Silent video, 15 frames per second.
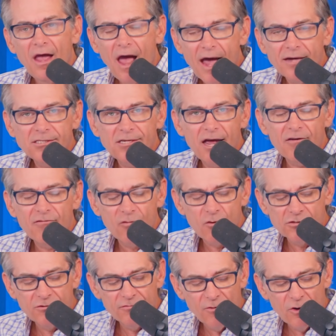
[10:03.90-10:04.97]
Hashtag
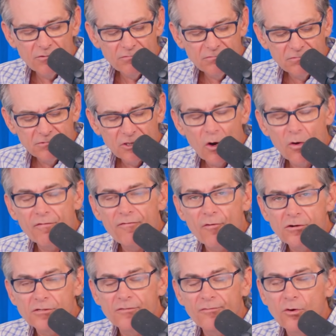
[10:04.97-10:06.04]
Force to Vote. Go to
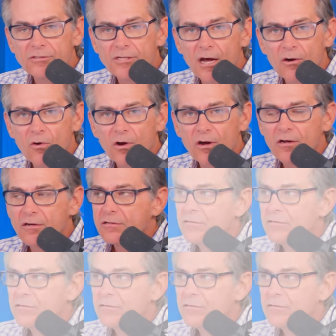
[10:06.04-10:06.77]
force to vote dot org.